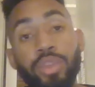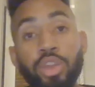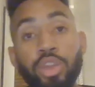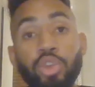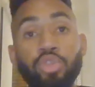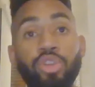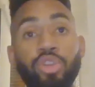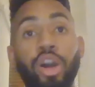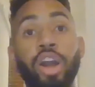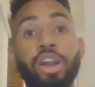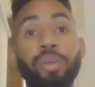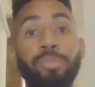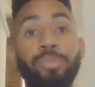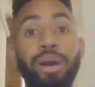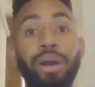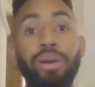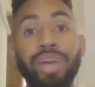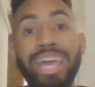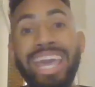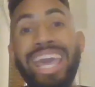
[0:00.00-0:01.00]
You talk
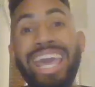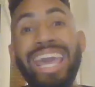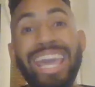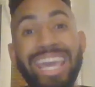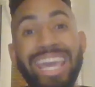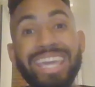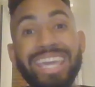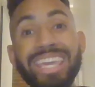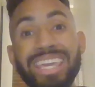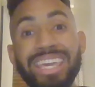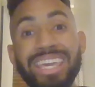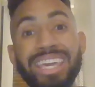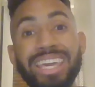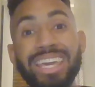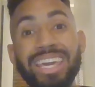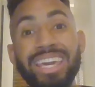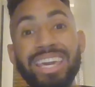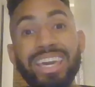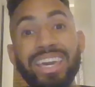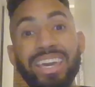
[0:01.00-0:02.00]
about, hey,
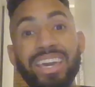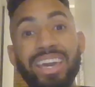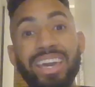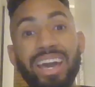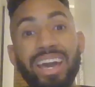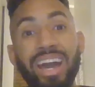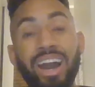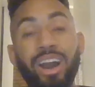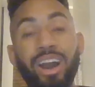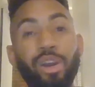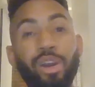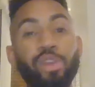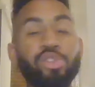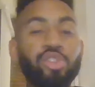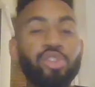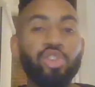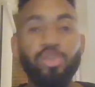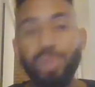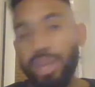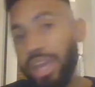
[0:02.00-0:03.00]
are
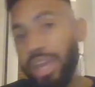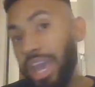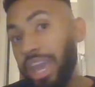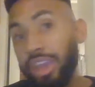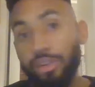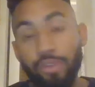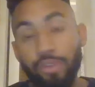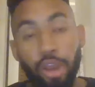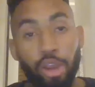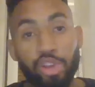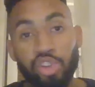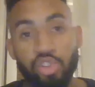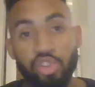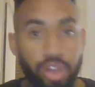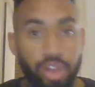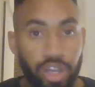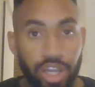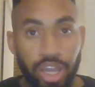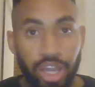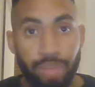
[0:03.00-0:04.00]
you
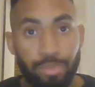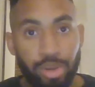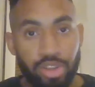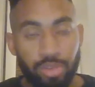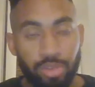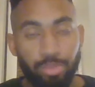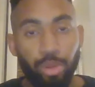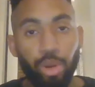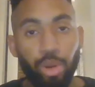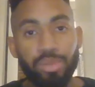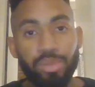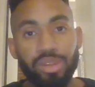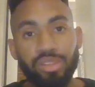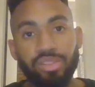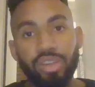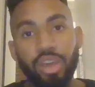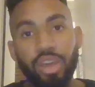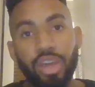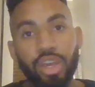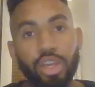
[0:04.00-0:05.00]
struggling to get booked
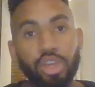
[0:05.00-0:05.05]
appointments?